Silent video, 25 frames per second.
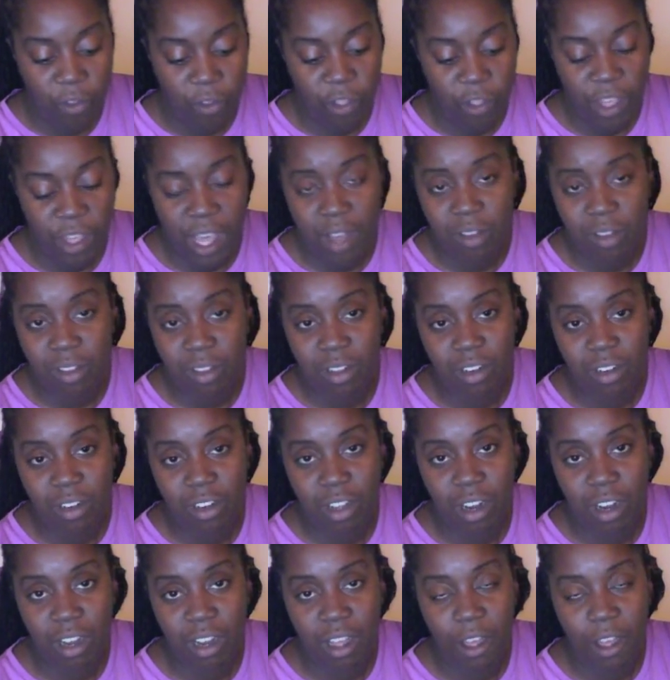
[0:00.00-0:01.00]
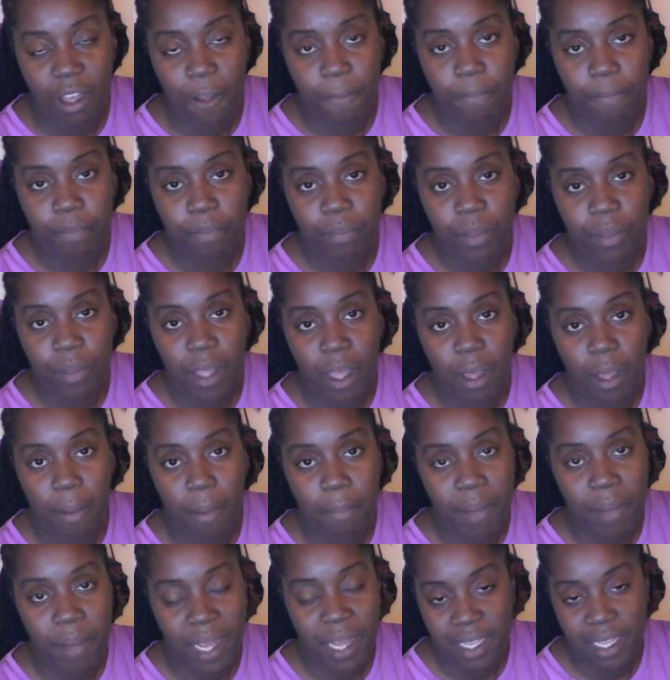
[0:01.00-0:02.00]
thousand dollar um,
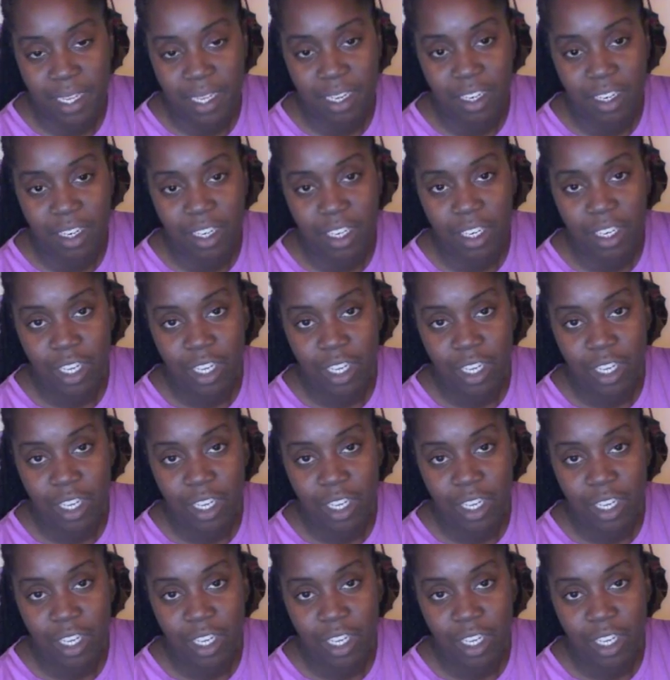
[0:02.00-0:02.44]
package,